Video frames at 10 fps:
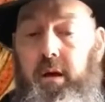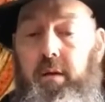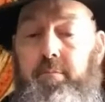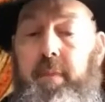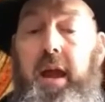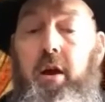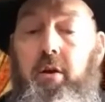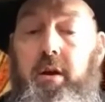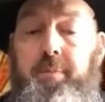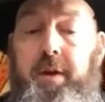a mare
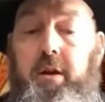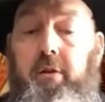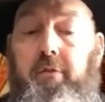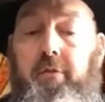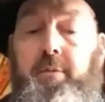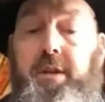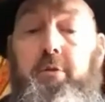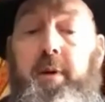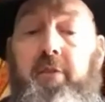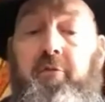appeared from a
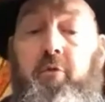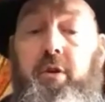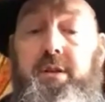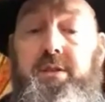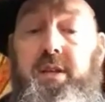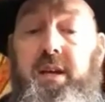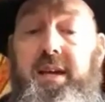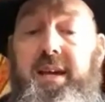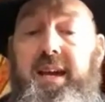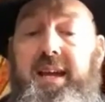nearby forest
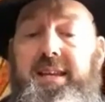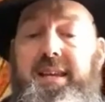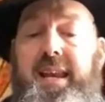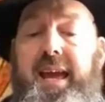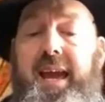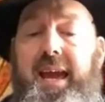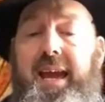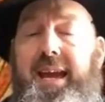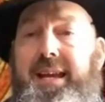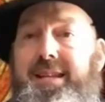and
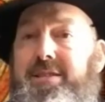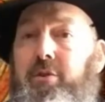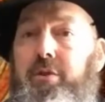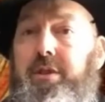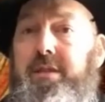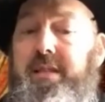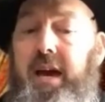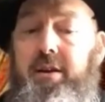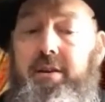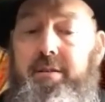neighed toward the
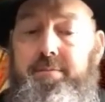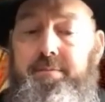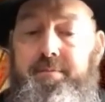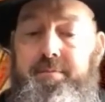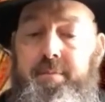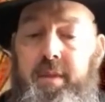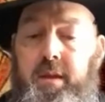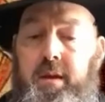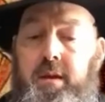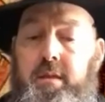stallion.
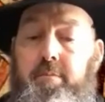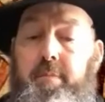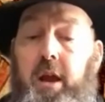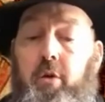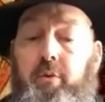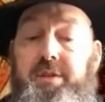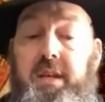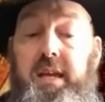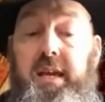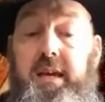The mare was in
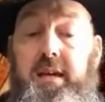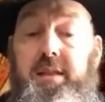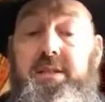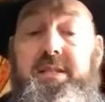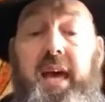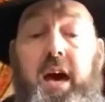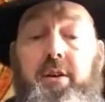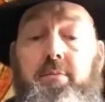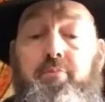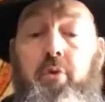heat, and the
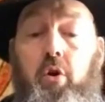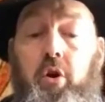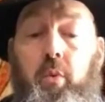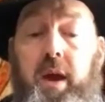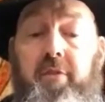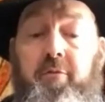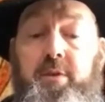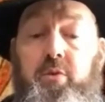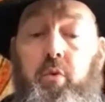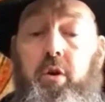stallion broke away from
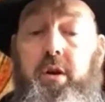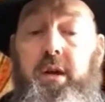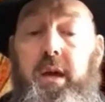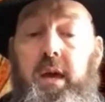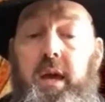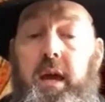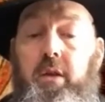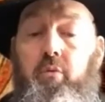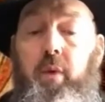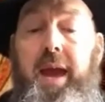his work
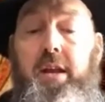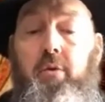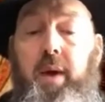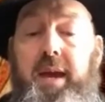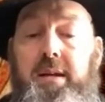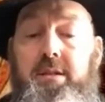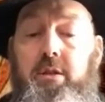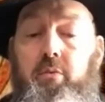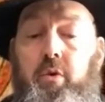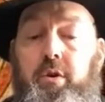and ran away into
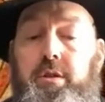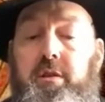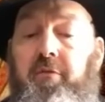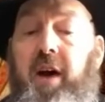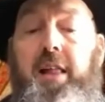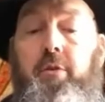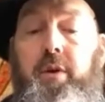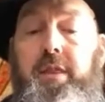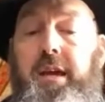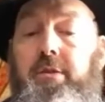the woods,
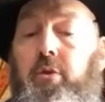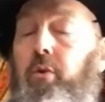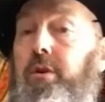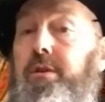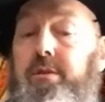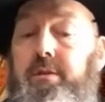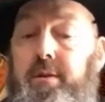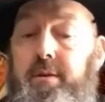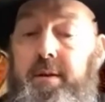following the other horse.